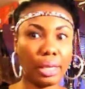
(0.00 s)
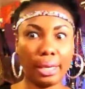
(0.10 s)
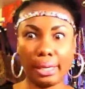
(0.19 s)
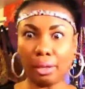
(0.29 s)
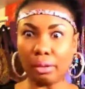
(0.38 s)

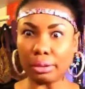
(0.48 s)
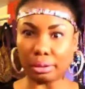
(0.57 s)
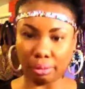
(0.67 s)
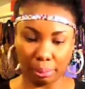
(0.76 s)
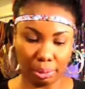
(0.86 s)
and
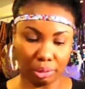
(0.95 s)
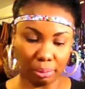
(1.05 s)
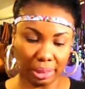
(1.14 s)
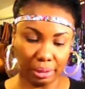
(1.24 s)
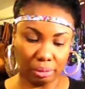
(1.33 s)
also I put on
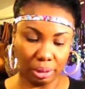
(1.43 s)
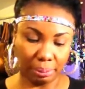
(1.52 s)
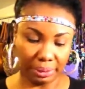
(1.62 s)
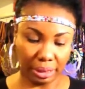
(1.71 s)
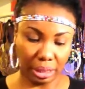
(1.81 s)
my new
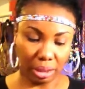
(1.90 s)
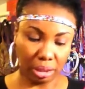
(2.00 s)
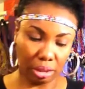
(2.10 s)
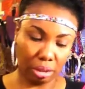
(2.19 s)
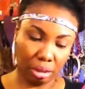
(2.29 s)
lipstick.
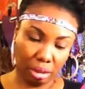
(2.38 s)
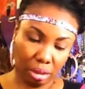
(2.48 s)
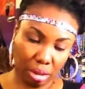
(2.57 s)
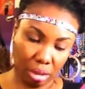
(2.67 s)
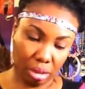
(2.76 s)

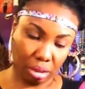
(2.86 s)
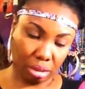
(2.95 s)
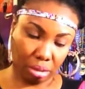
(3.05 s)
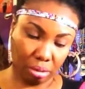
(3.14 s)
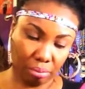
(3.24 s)

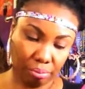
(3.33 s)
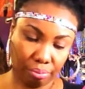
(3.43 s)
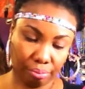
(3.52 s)
Um,